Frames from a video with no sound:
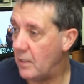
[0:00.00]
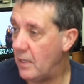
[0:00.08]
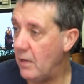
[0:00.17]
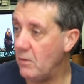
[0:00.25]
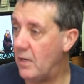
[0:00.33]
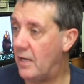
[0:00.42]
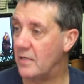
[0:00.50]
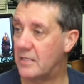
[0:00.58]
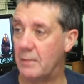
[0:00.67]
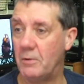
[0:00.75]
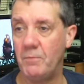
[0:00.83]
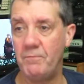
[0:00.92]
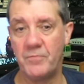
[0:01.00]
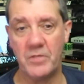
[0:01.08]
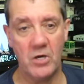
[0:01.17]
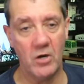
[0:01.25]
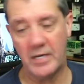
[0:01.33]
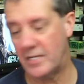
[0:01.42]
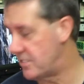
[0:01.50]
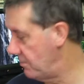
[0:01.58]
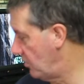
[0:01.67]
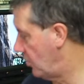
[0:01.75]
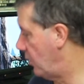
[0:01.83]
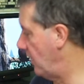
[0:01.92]
Oh, come on. Got to get some
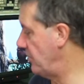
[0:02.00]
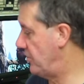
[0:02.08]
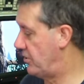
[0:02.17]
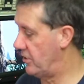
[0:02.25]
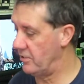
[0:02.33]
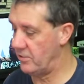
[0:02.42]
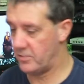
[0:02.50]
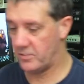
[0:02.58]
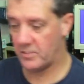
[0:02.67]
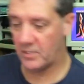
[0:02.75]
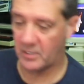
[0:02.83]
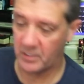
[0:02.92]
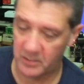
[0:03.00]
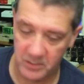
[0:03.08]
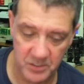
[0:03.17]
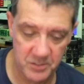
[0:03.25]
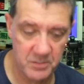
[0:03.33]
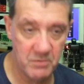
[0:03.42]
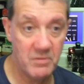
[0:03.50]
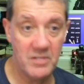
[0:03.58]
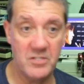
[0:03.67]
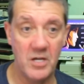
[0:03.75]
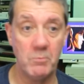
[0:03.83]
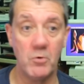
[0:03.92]
more questions. Oh, because
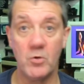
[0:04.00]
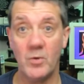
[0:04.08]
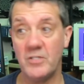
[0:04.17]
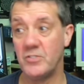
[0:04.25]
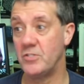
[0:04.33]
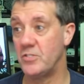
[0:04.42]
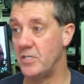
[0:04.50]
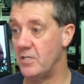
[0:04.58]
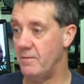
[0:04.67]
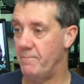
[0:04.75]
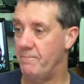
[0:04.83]
there's no more questions here.